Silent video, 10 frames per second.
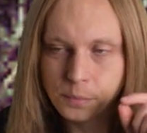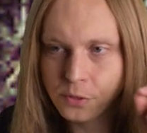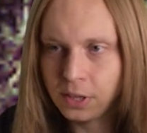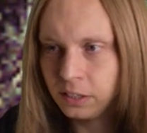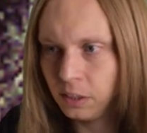
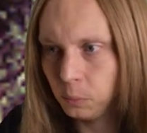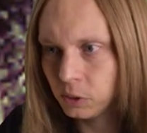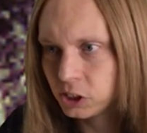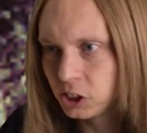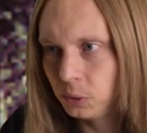thing that I want
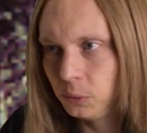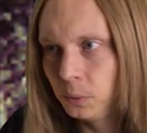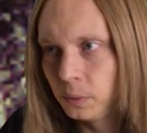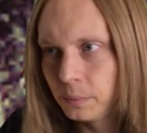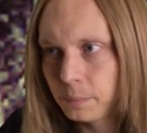to show
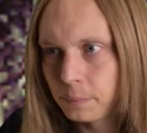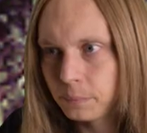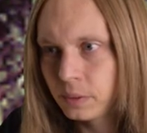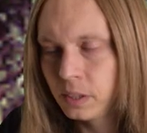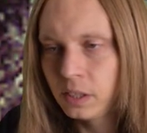
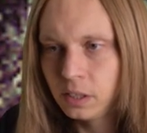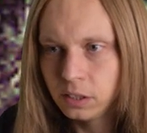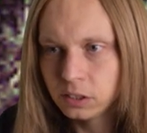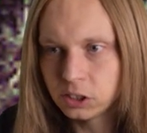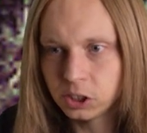
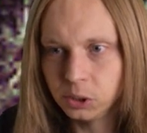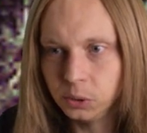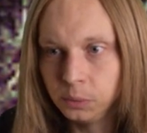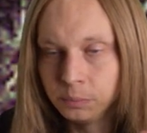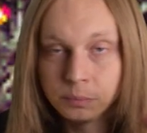
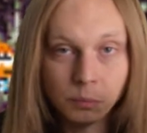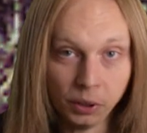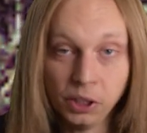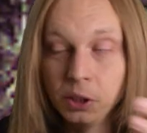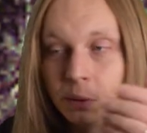to, well,
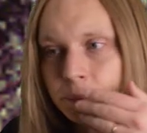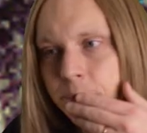you,